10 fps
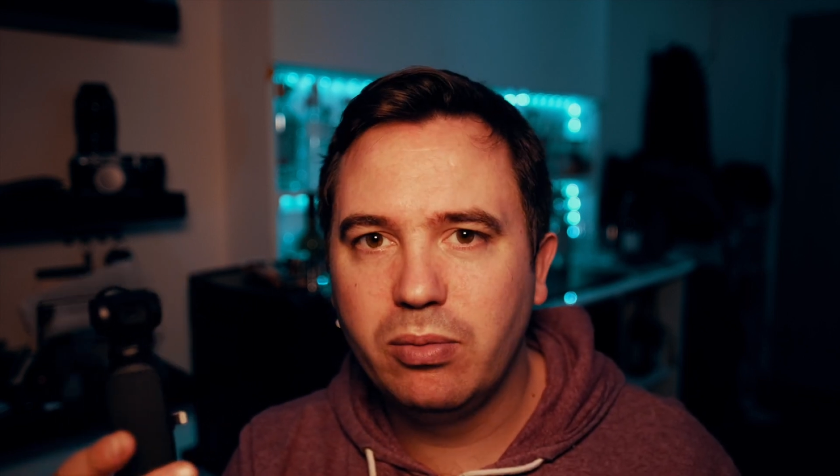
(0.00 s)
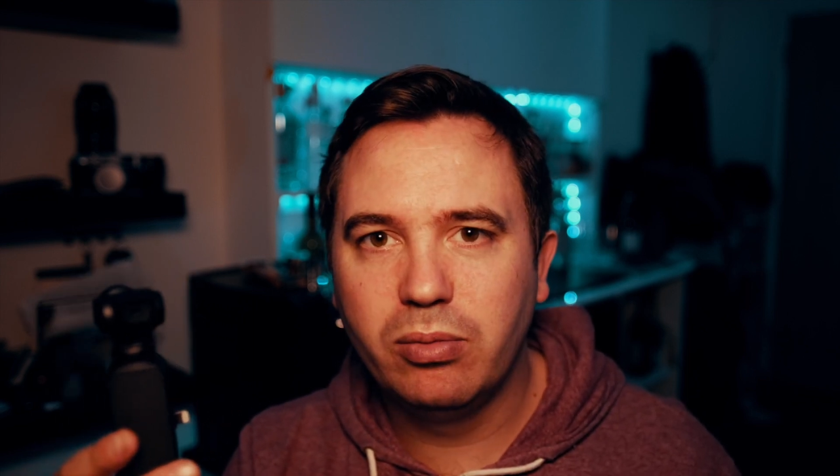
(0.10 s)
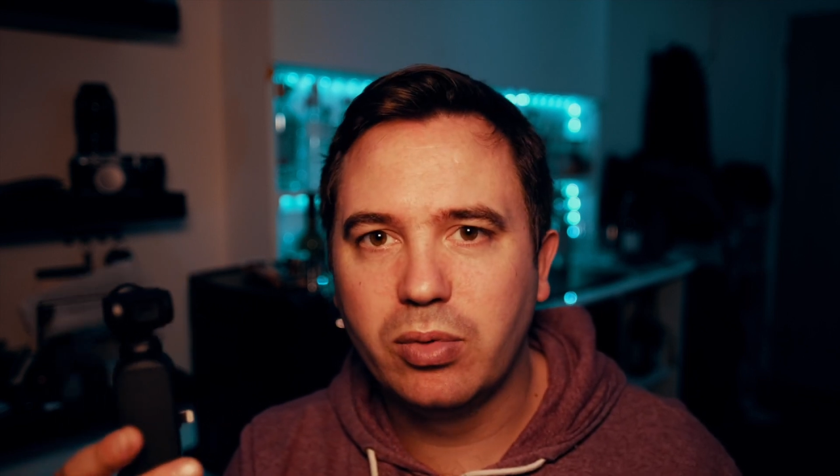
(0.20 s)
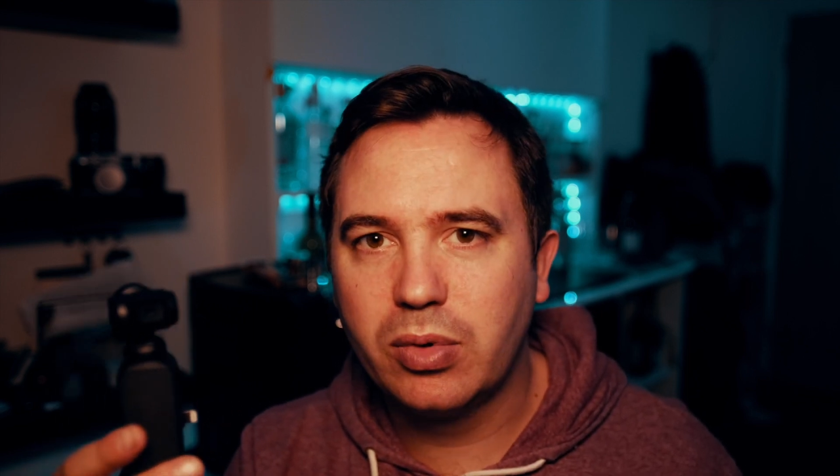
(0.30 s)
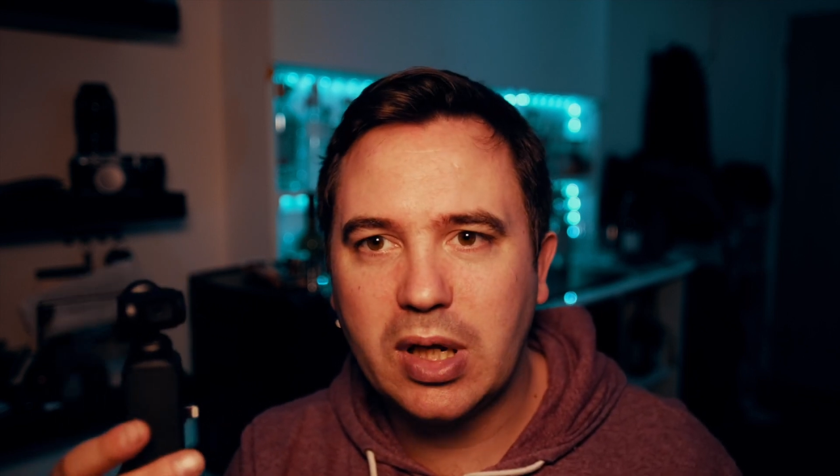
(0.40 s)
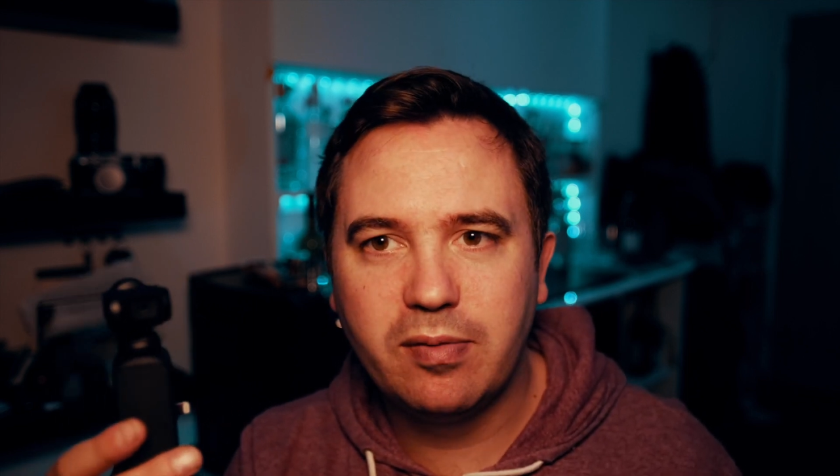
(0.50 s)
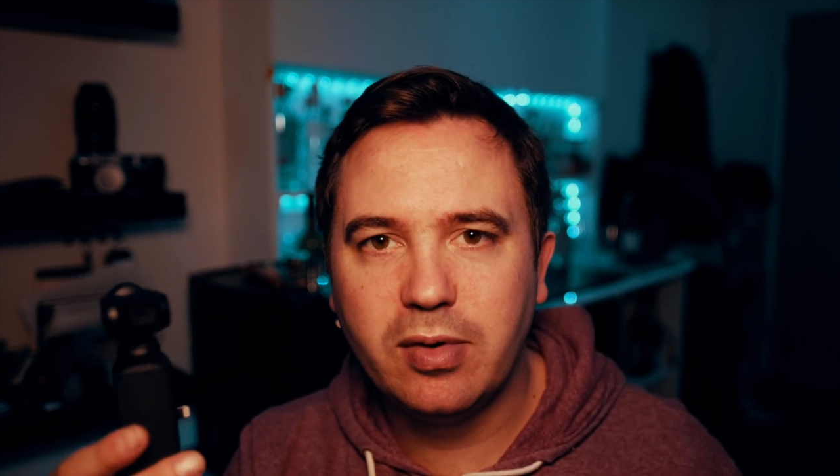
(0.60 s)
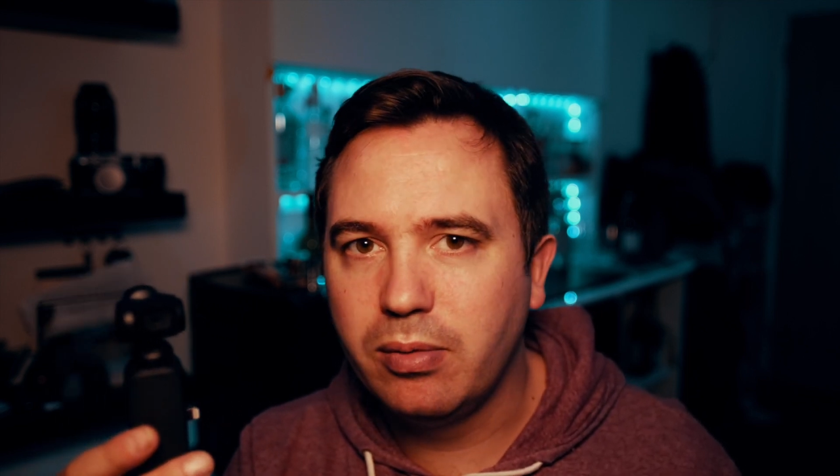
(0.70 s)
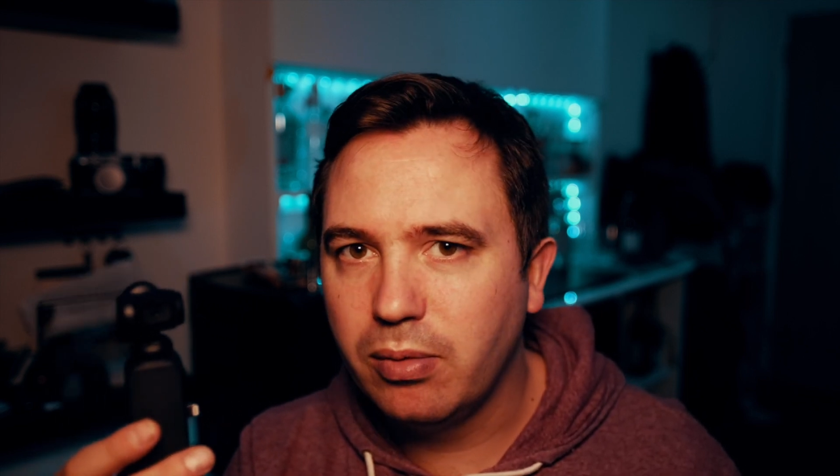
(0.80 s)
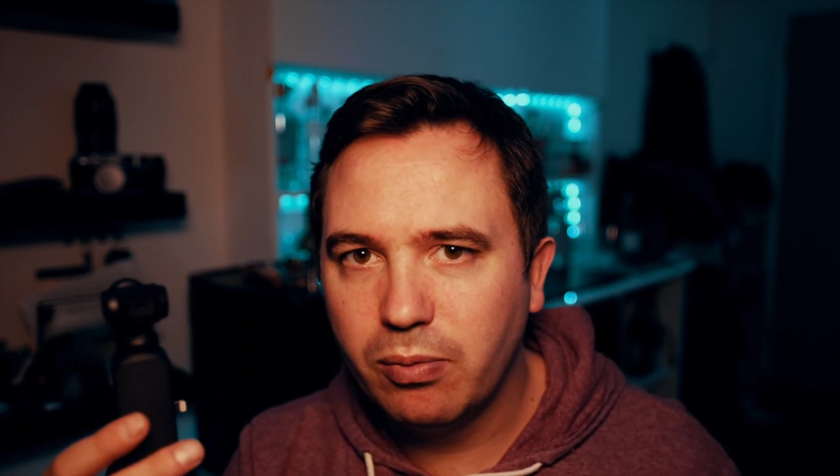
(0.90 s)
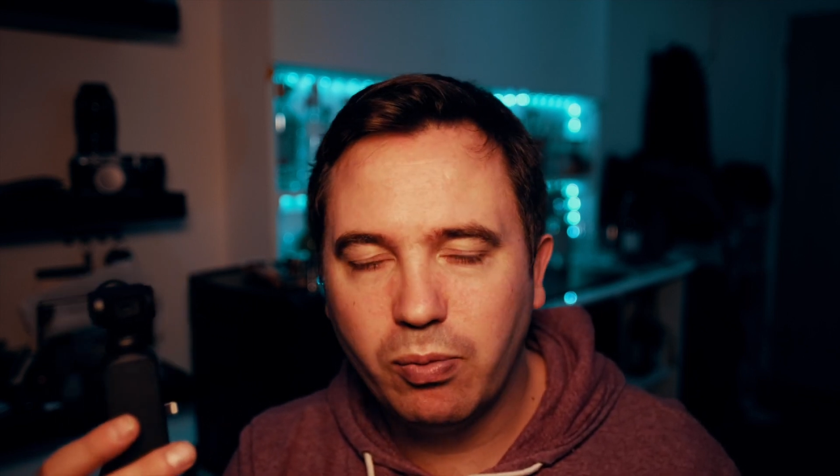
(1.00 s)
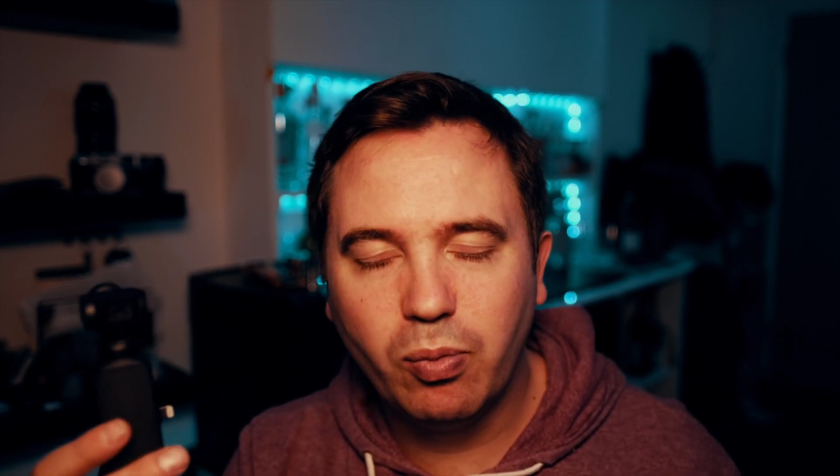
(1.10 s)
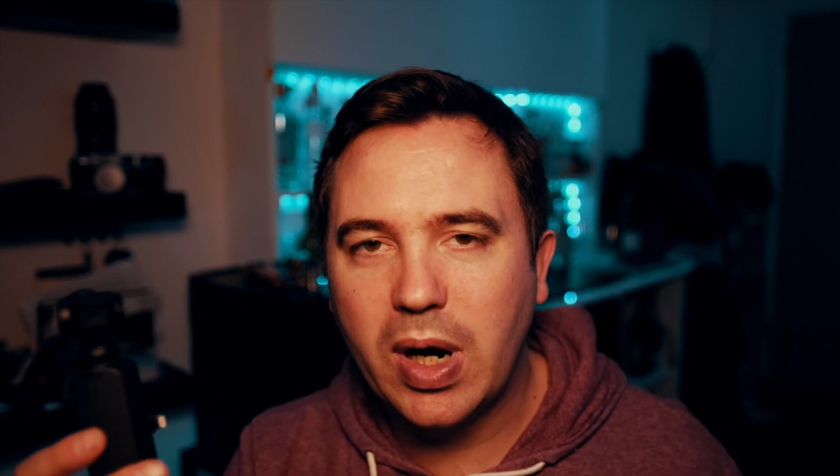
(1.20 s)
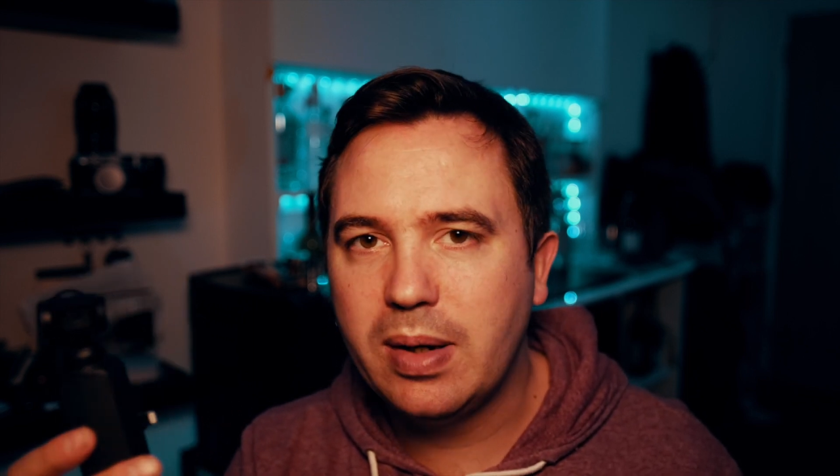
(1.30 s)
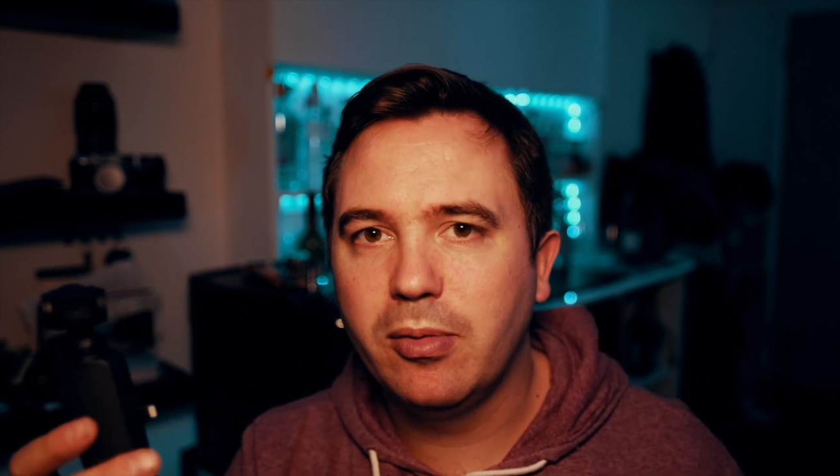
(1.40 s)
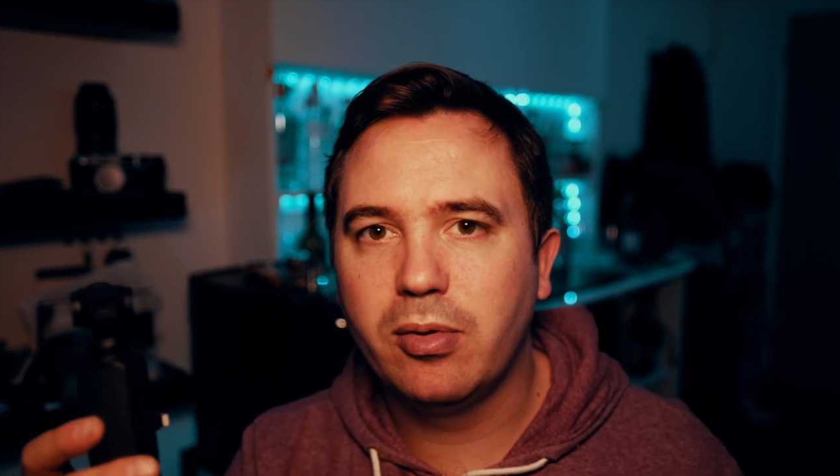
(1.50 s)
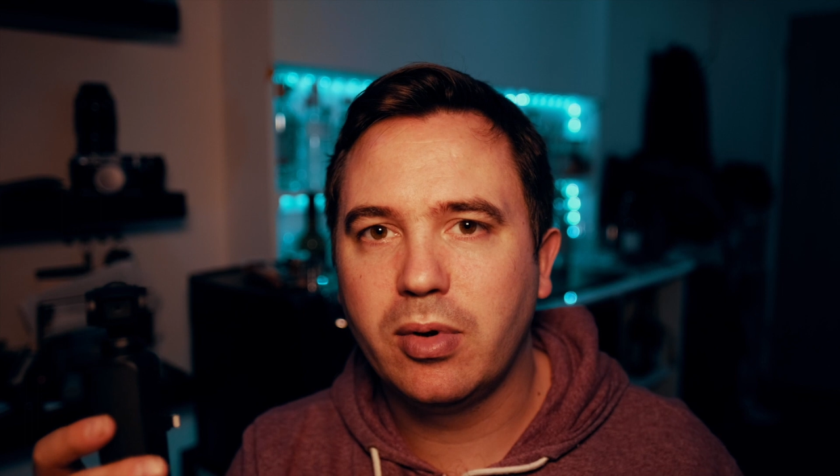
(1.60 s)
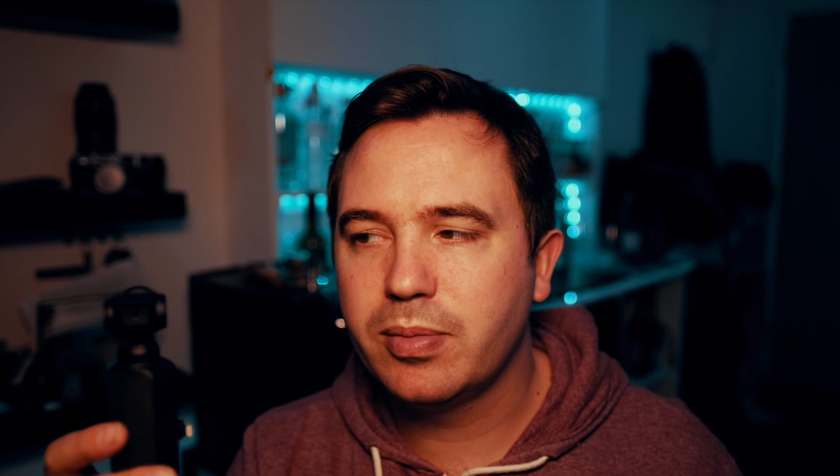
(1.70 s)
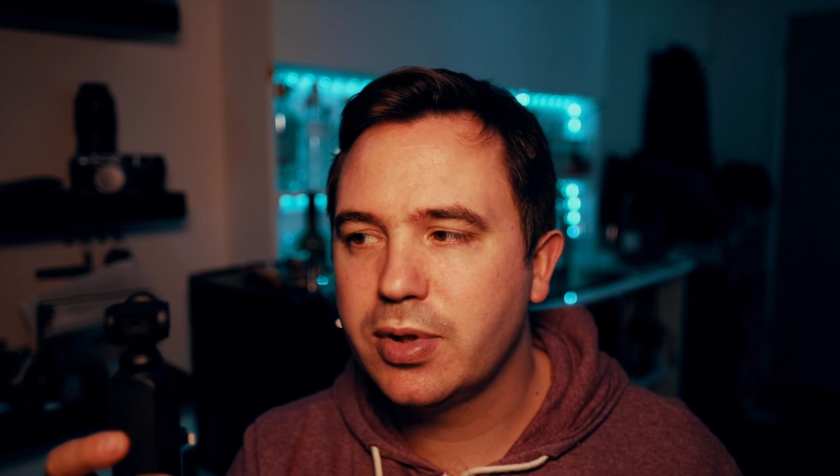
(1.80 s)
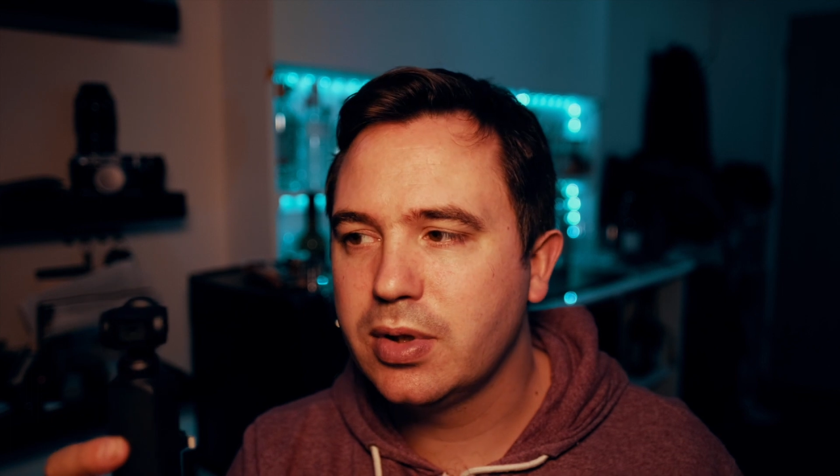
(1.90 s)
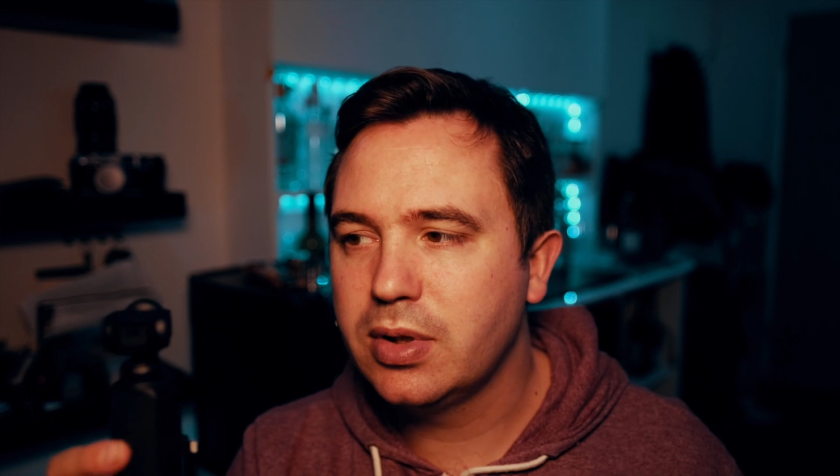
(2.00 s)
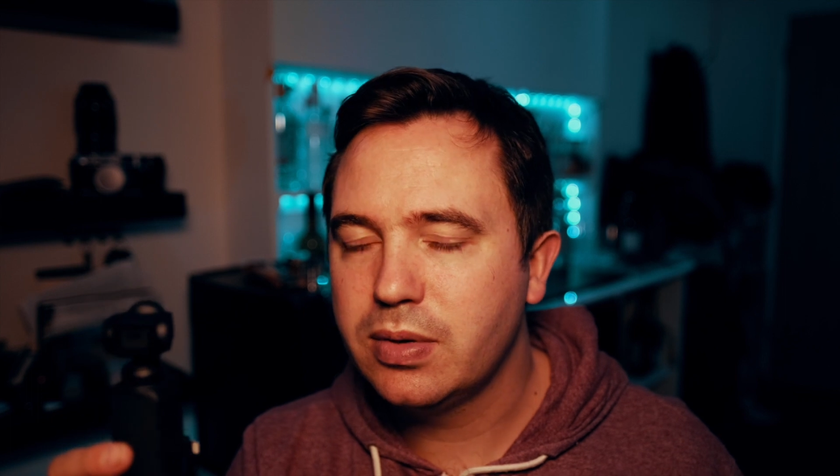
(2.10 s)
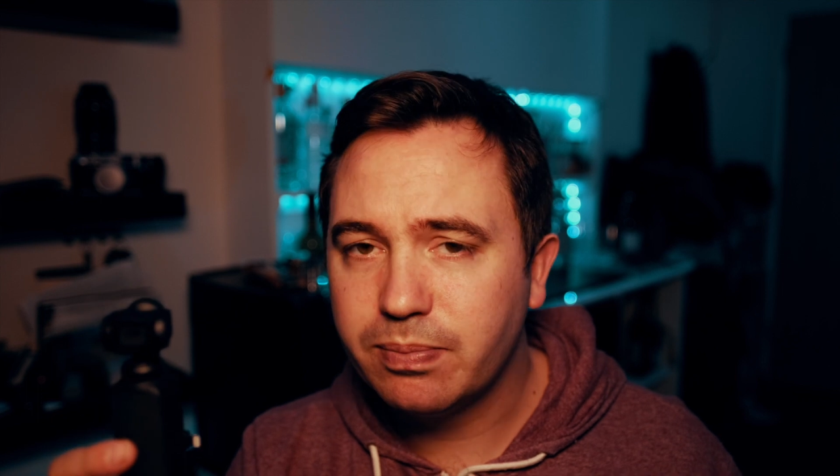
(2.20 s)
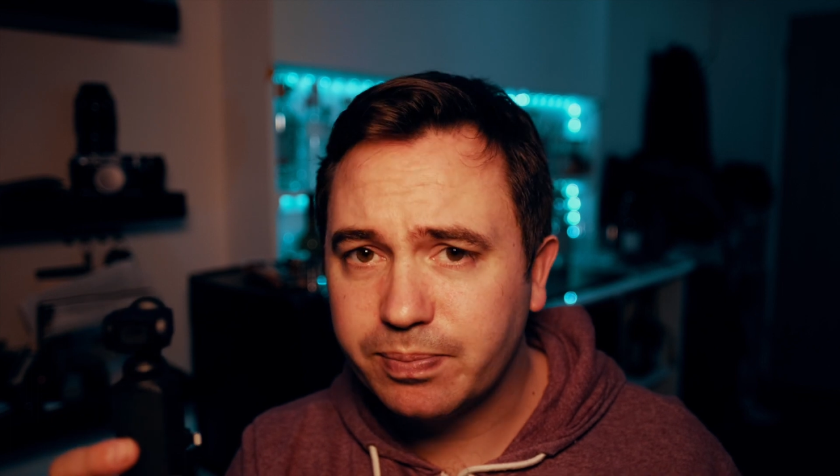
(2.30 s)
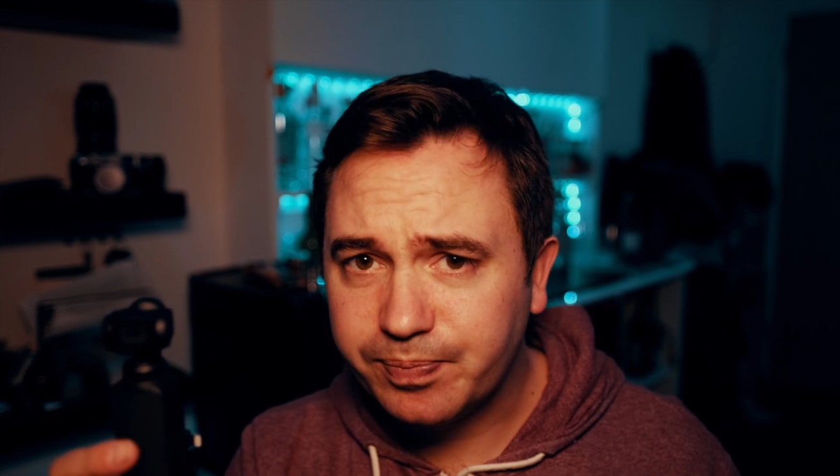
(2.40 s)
will give you way more options.